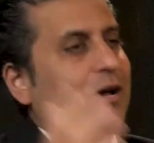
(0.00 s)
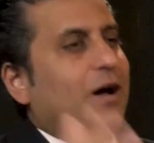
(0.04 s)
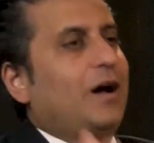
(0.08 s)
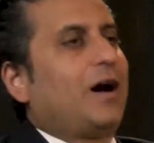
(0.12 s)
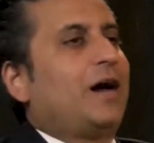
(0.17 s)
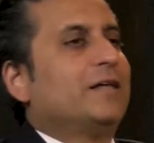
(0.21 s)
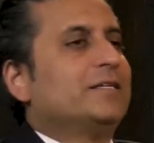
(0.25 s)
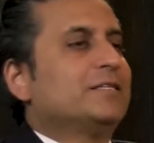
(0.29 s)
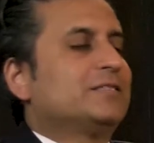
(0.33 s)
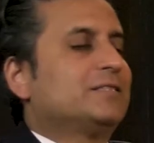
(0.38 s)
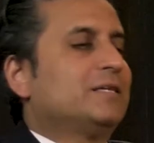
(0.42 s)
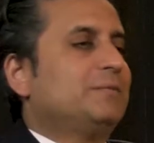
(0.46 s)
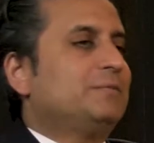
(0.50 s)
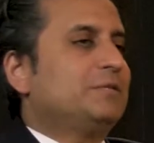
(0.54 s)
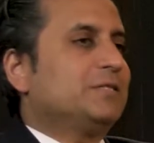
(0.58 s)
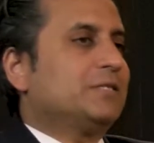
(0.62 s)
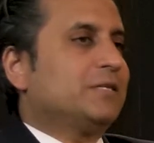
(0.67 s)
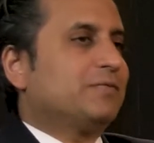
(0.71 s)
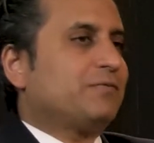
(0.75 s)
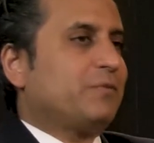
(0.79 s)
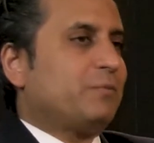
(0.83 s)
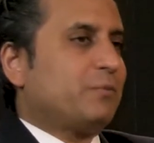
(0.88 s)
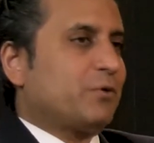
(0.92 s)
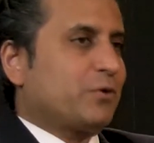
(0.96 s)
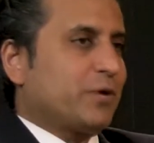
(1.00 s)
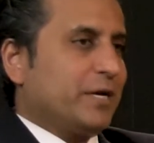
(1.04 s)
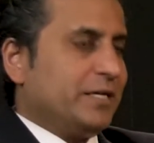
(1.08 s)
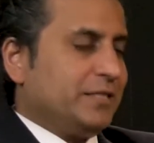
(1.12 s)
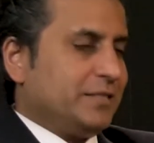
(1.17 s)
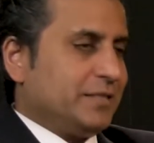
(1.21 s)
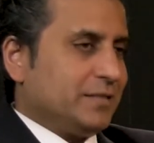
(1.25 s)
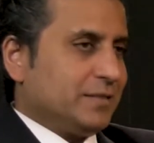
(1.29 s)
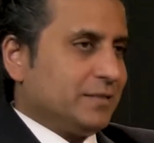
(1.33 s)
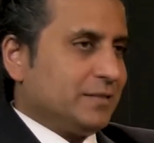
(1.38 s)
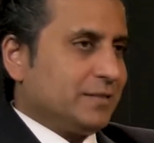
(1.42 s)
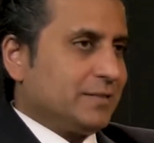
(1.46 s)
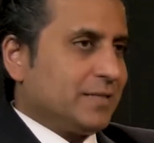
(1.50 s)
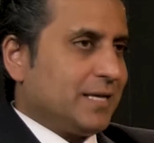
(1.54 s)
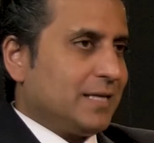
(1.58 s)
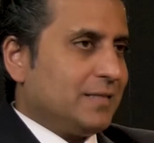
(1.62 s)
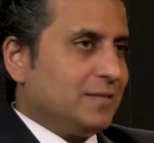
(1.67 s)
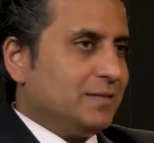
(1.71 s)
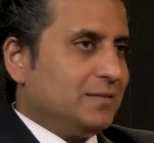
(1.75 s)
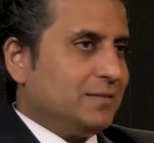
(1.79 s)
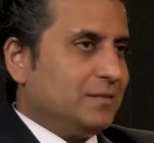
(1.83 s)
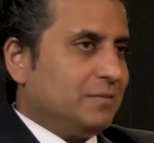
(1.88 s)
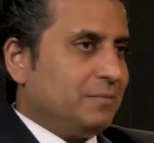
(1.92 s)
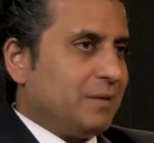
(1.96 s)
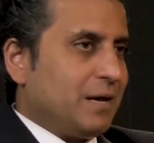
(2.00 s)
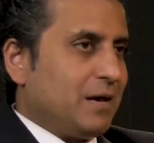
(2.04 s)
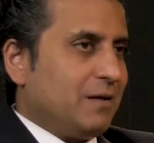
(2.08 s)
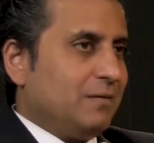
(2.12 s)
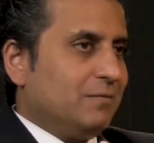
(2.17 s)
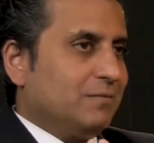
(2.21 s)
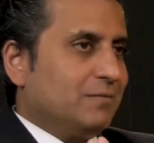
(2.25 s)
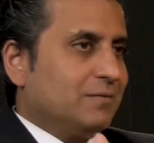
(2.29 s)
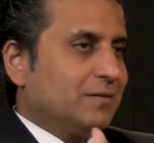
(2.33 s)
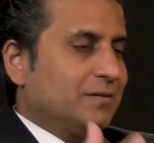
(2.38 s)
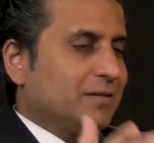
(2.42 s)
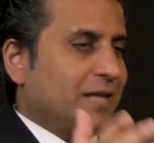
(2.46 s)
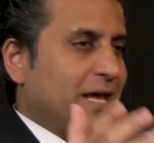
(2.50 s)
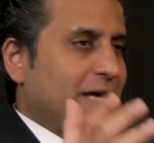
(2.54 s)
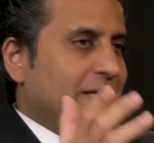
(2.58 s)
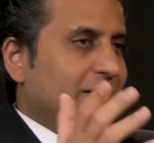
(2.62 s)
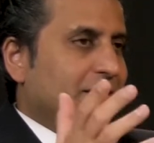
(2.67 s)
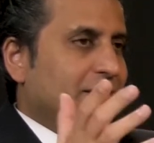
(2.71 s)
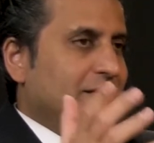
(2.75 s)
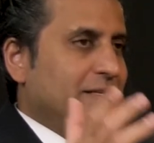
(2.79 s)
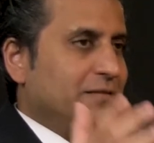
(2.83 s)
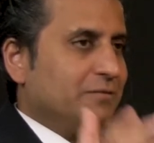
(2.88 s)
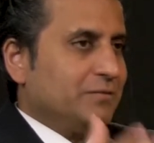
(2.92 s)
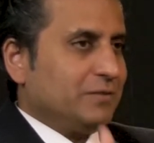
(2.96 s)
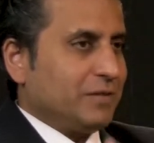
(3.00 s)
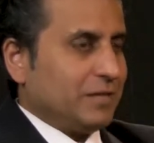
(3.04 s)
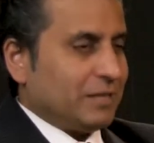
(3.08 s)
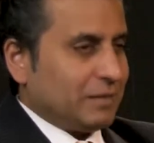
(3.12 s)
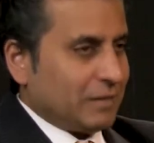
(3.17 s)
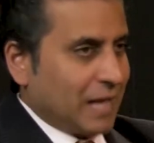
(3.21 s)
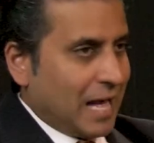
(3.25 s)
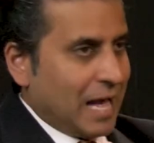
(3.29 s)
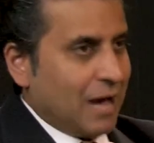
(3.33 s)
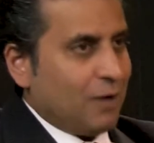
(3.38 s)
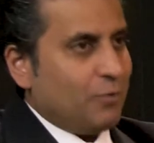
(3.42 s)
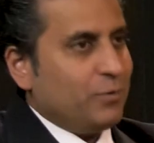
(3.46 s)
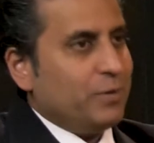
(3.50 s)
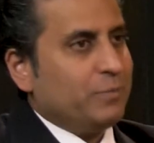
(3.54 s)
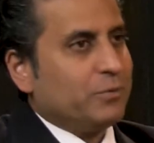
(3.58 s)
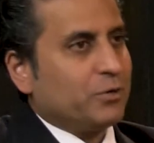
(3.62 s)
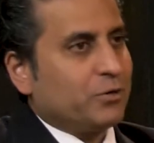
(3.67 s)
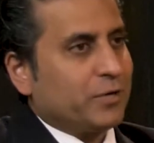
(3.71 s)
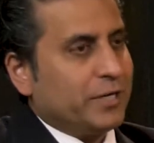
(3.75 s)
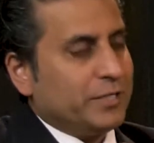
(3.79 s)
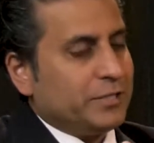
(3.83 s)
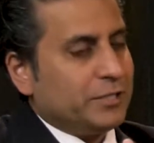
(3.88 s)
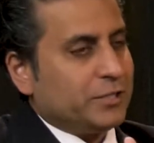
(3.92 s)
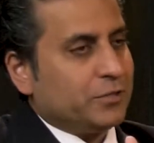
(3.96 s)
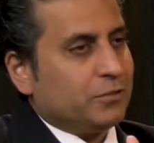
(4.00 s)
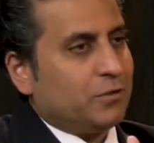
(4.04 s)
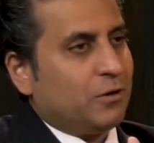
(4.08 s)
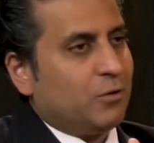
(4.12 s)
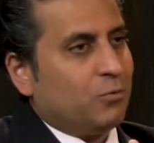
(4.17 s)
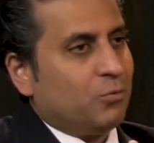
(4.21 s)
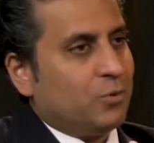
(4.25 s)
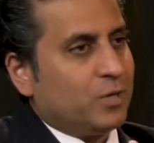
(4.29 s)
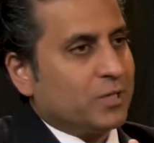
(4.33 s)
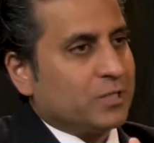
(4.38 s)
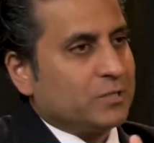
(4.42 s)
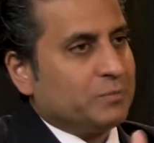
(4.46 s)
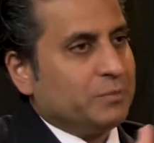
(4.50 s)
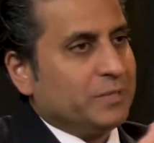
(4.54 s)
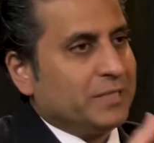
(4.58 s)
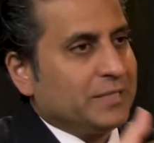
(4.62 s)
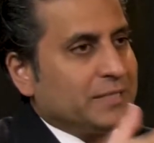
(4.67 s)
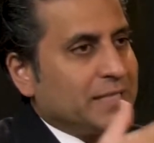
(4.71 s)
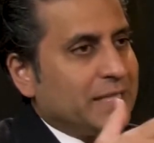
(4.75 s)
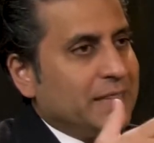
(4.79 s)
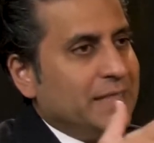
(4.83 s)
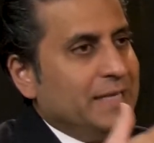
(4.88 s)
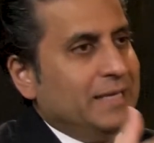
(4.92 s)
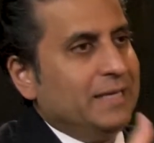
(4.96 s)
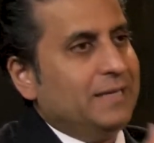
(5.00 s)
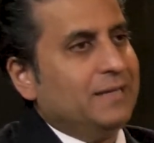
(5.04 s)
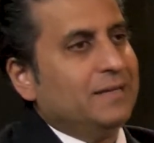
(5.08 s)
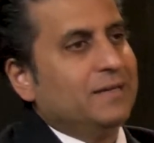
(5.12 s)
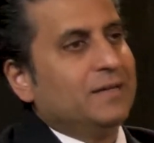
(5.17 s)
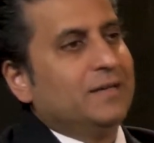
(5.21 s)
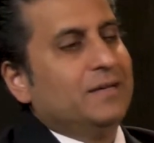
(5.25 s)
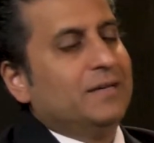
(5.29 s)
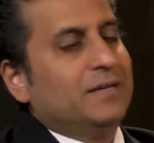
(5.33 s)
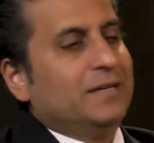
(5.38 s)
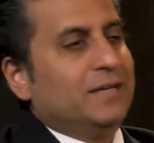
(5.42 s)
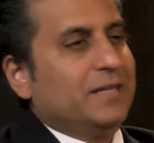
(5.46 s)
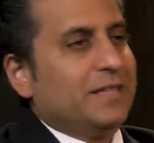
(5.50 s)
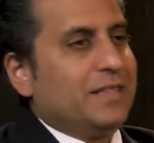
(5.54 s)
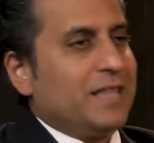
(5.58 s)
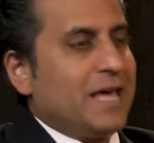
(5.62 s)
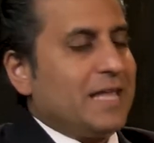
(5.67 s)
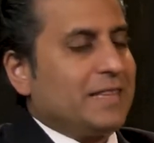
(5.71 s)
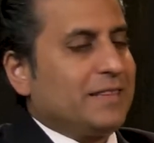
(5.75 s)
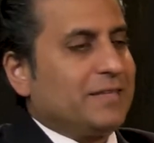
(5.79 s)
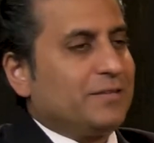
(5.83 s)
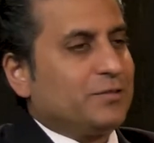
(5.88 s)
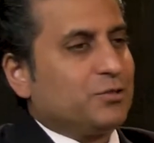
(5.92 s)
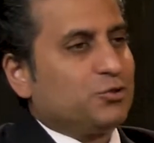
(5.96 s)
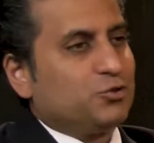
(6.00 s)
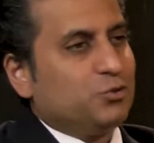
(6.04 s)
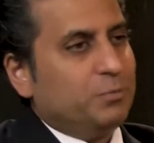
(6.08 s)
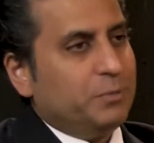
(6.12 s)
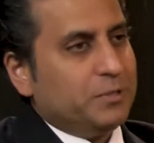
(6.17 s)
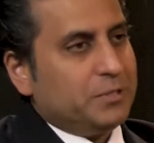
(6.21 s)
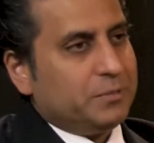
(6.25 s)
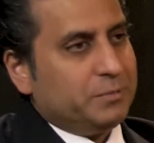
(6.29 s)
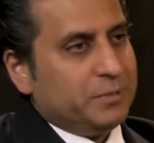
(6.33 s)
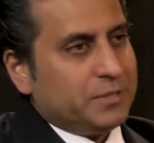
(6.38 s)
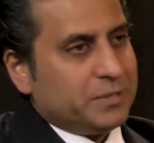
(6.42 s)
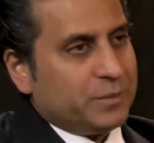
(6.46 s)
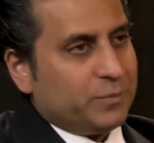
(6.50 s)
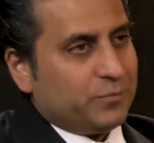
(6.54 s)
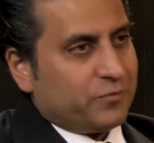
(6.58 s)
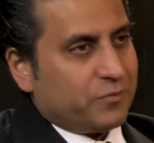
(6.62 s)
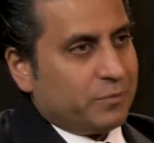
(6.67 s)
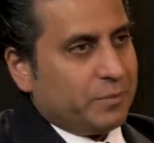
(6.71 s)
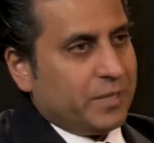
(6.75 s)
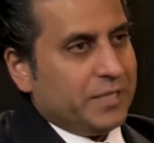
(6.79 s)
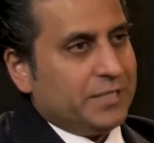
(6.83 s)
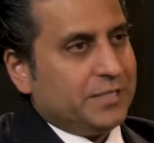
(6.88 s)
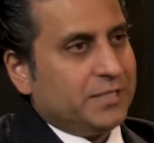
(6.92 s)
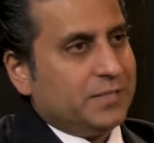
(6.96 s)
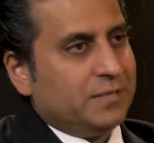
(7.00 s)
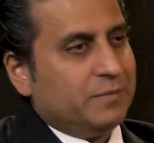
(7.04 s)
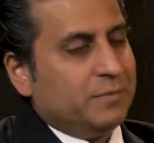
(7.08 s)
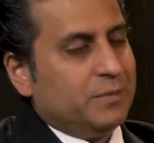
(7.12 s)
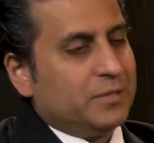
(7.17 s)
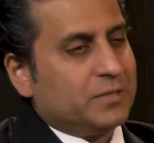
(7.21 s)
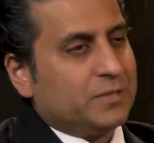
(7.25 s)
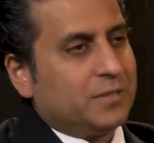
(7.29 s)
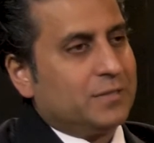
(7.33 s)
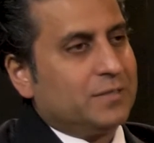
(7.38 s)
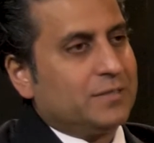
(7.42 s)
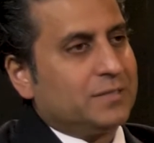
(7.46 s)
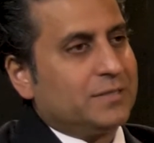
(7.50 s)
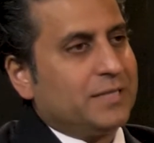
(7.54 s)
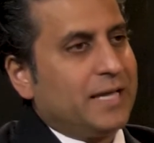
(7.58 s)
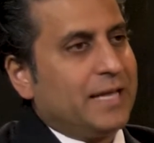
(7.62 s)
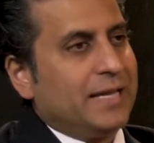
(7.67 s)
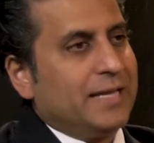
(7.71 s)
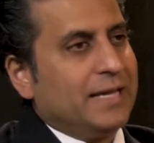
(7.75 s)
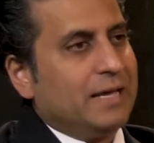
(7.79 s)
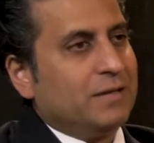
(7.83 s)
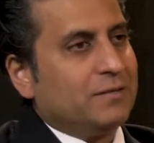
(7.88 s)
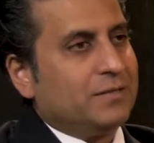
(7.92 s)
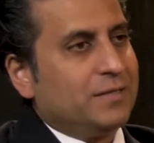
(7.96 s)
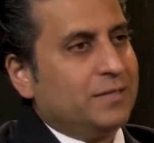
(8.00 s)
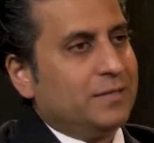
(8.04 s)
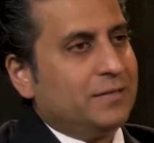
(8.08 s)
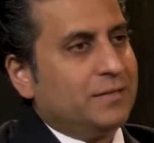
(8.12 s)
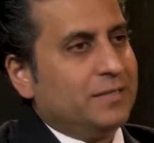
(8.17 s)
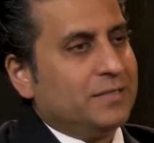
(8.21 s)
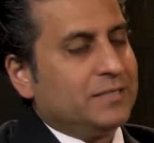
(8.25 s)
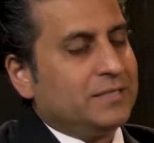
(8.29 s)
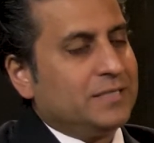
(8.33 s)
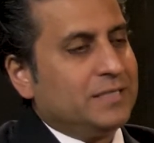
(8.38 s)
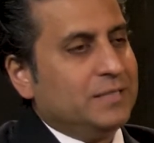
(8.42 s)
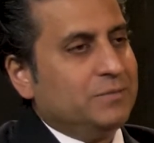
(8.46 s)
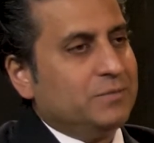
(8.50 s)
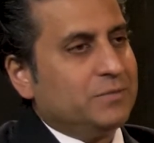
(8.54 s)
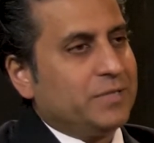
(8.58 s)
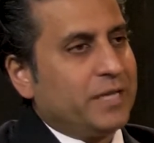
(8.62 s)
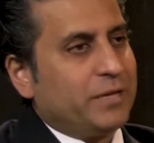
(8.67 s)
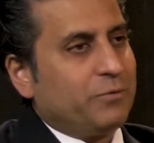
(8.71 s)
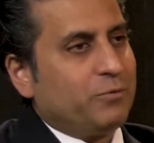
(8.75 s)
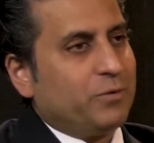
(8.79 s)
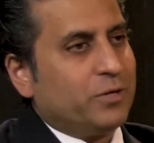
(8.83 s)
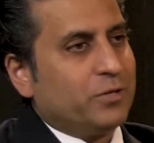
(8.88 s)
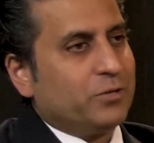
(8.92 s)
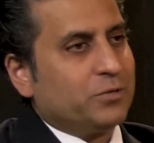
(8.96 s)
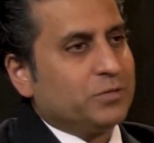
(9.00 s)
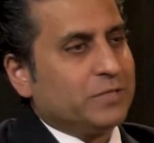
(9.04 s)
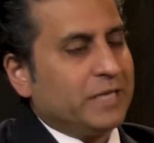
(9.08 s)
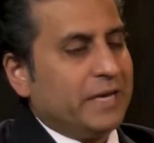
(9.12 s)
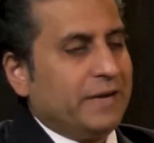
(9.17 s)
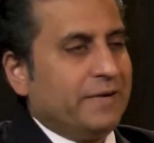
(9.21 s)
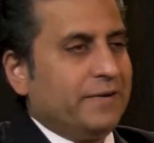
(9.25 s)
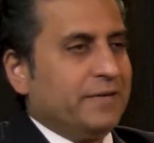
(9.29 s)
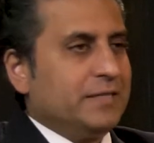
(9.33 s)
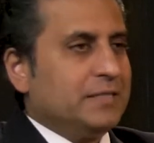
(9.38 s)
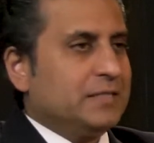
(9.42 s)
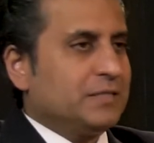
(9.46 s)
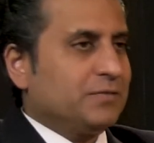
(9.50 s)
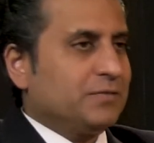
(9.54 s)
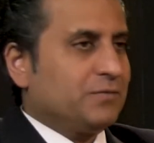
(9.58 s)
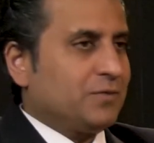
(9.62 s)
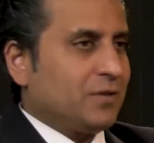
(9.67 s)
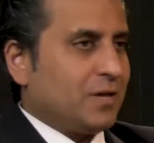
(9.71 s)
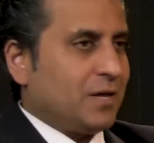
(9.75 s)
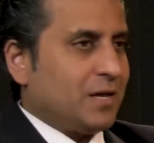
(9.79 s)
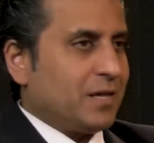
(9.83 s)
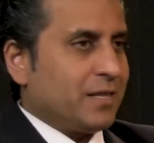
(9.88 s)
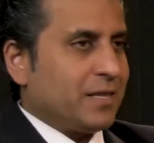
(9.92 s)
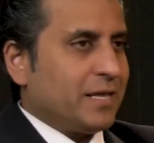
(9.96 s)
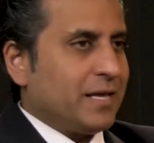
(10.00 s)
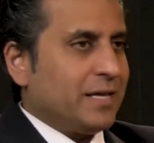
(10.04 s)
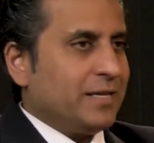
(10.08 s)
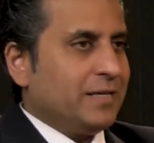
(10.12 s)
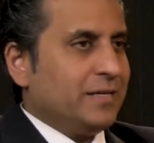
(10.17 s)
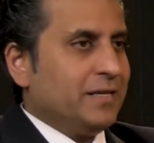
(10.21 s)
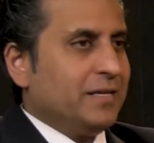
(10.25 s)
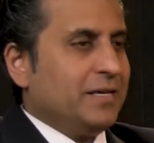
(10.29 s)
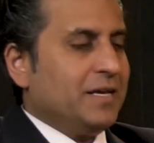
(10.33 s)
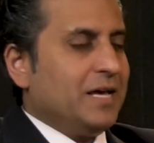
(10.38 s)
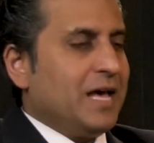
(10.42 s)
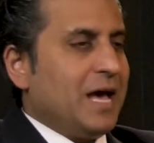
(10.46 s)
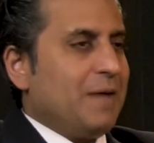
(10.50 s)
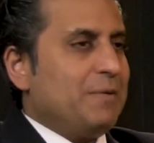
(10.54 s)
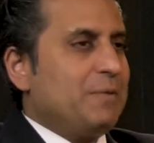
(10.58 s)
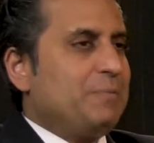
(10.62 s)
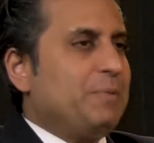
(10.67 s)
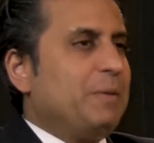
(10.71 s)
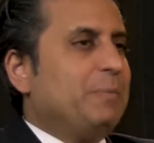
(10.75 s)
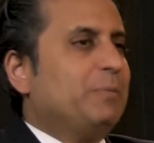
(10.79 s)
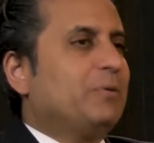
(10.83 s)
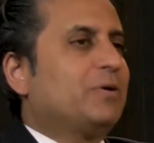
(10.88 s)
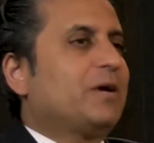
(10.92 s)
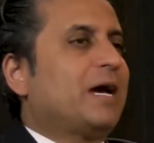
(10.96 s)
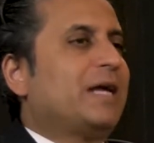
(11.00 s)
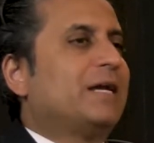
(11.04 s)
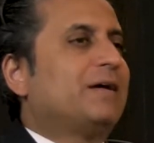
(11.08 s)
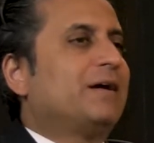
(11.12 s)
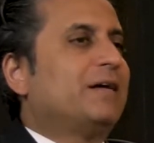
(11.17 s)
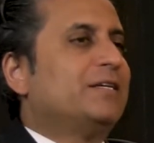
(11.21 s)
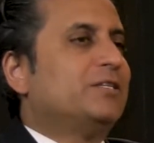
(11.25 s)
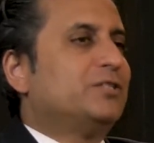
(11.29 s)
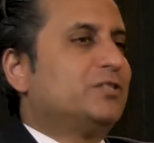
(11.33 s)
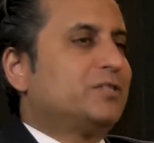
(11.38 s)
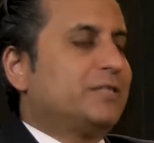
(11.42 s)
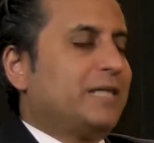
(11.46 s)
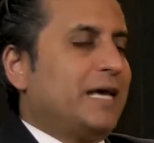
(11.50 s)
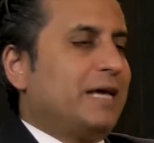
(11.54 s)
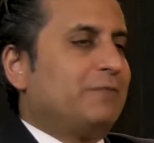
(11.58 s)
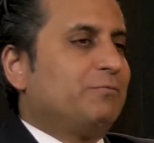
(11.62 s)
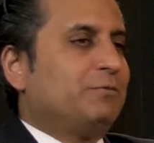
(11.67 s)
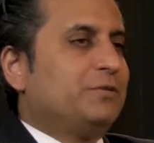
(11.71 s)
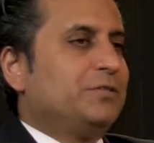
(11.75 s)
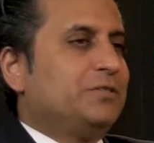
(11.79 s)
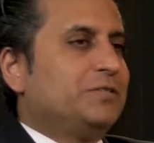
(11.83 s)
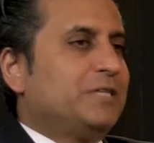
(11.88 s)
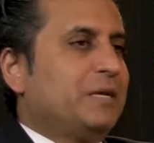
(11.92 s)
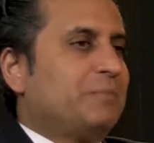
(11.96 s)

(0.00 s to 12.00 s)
on the subject of immigration, tell us about how immigration law works, because I think that there's so much misinformation and misunderstanding out there, and it seems like one of those areas of law that, people kind of understand when you say